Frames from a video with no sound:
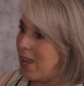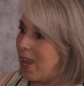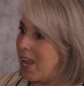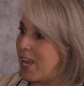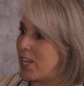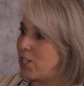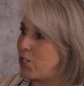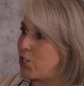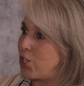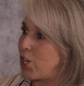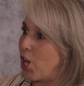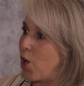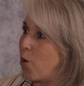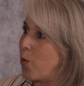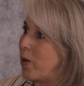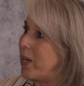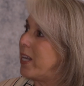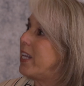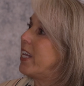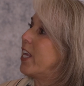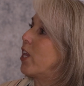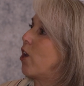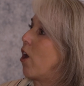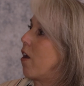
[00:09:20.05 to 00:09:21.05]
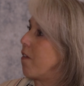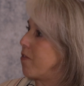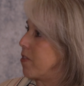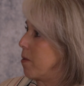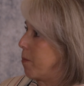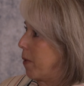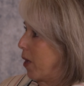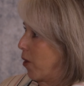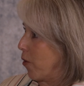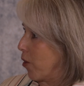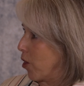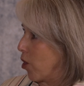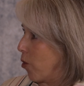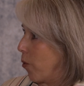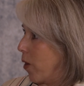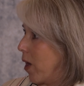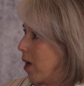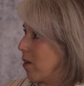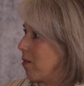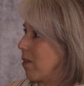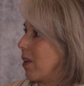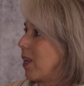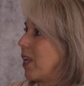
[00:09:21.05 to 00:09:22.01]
And so we need to get off the merry-go-round.